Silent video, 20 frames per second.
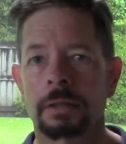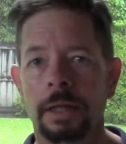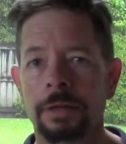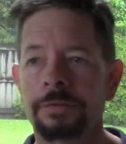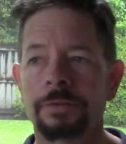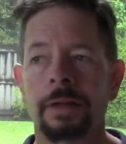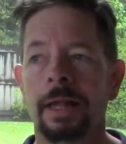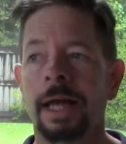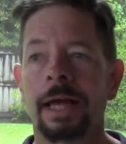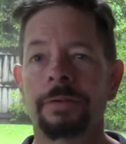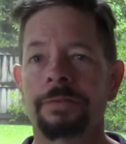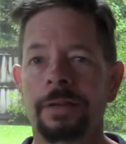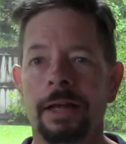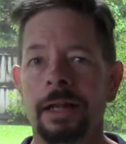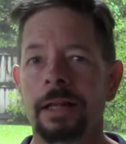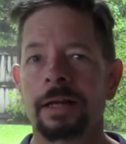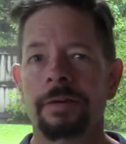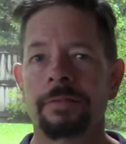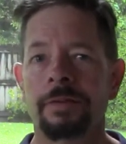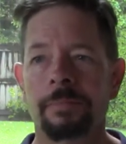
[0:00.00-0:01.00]
that's the last
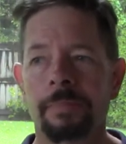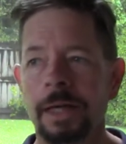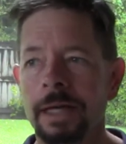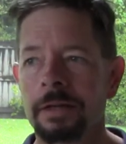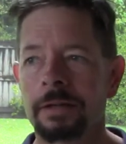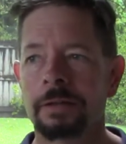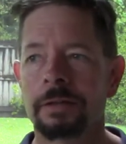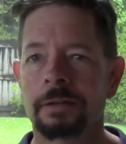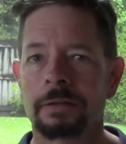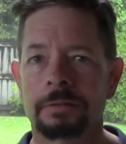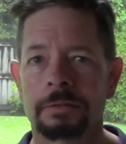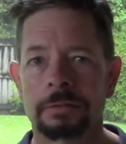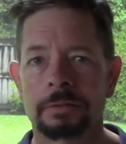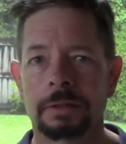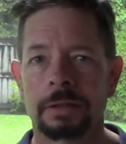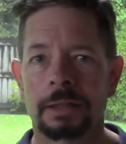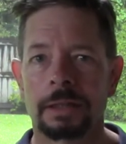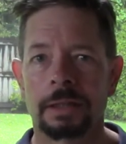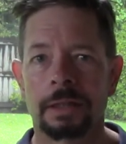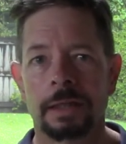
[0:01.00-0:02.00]
I'll ever make a,
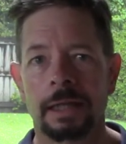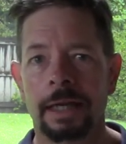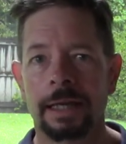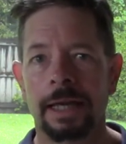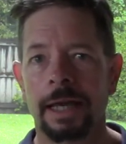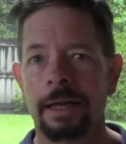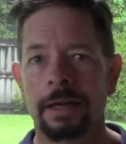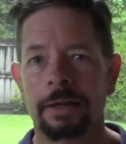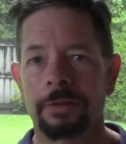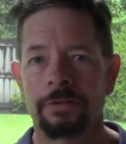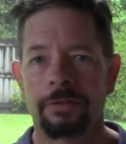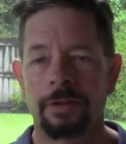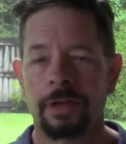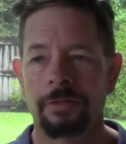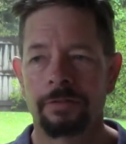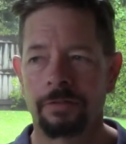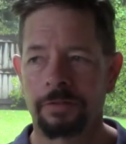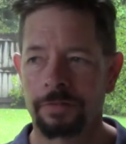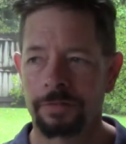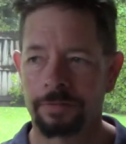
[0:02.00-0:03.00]
I can't conceive
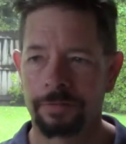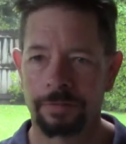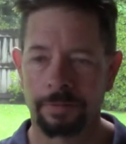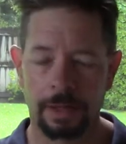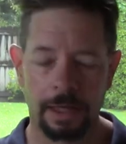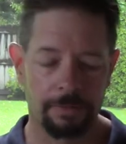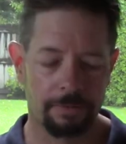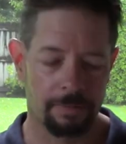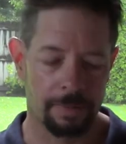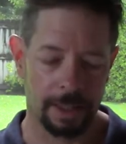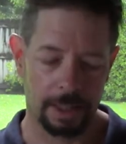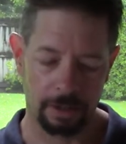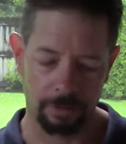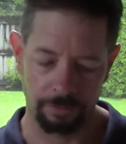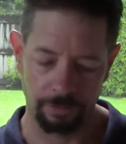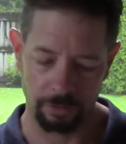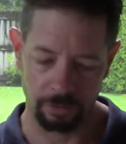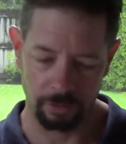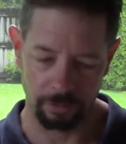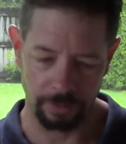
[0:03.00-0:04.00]
of ever making a
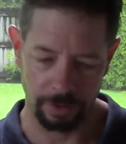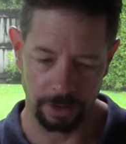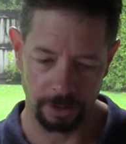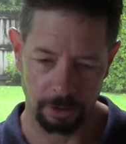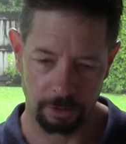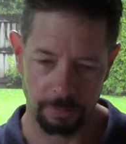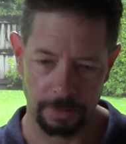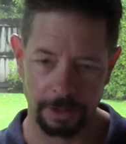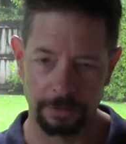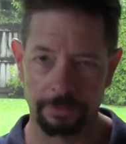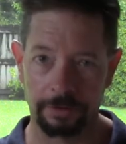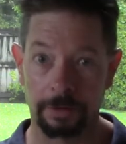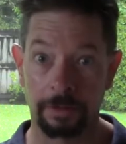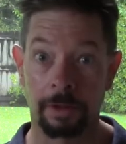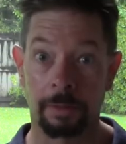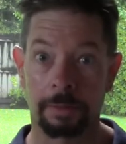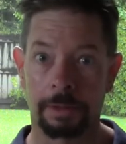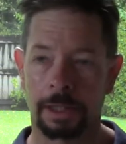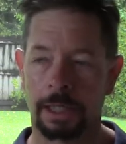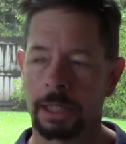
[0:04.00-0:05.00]
future video about
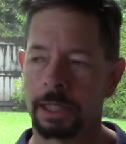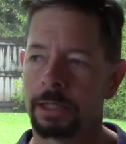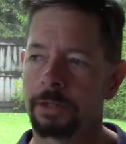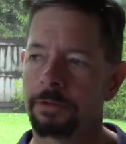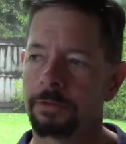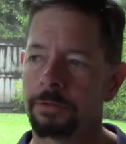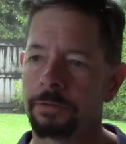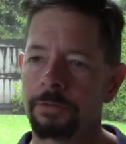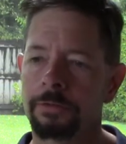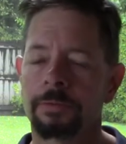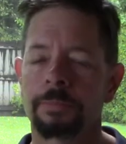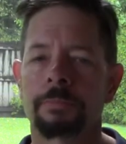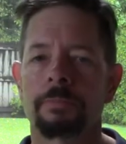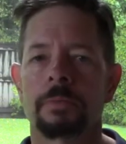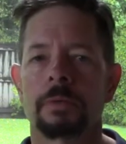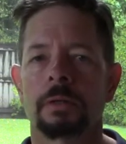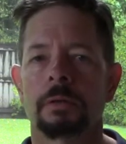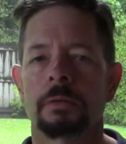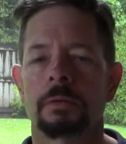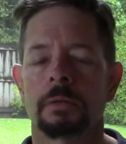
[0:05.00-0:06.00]
D.W. Anders.
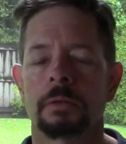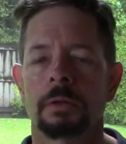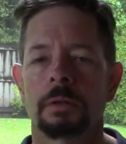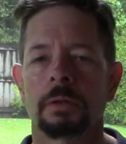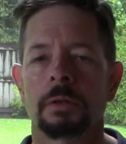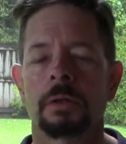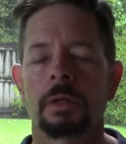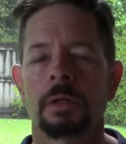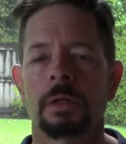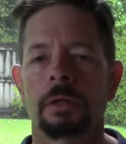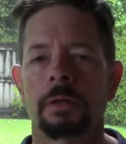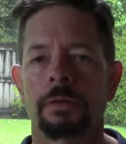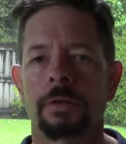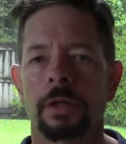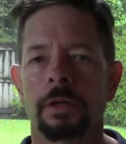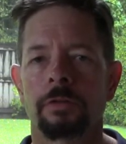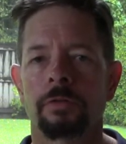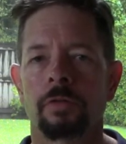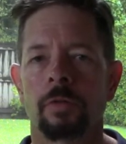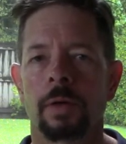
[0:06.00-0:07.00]

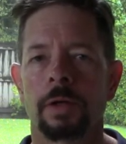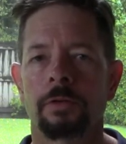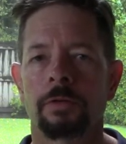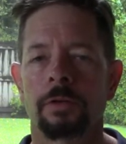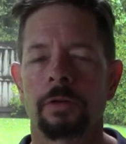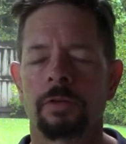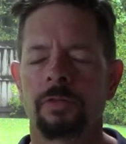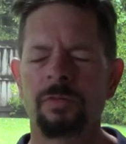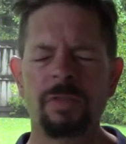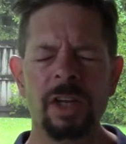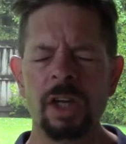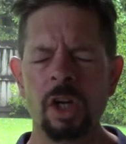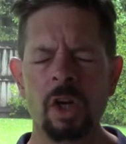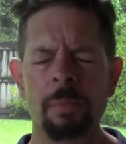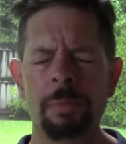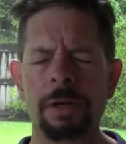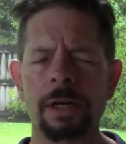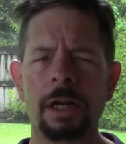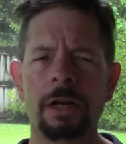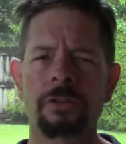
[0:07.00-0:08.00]
Thanks for watching this video
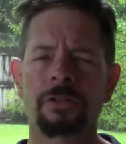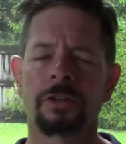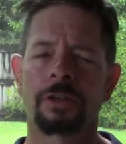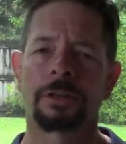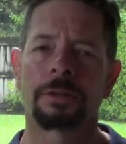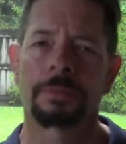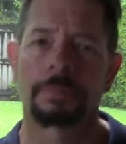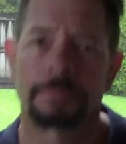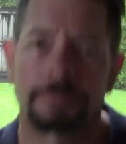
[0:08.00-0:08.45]
production.